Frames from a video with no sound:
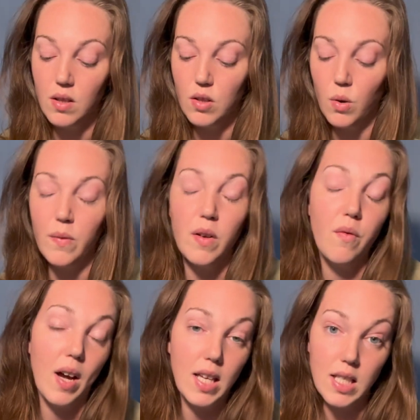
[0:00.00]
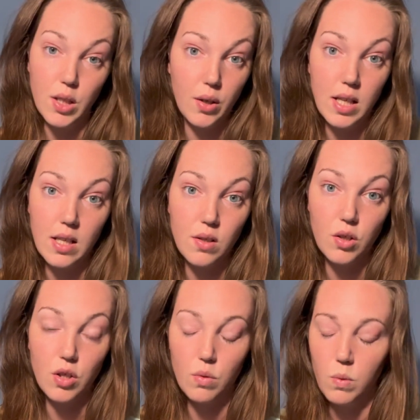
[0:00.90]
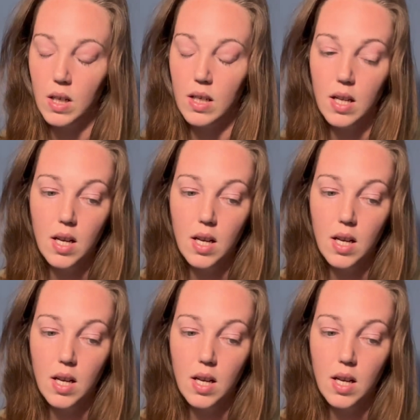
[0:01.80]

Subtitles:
sort of advice there is, or just what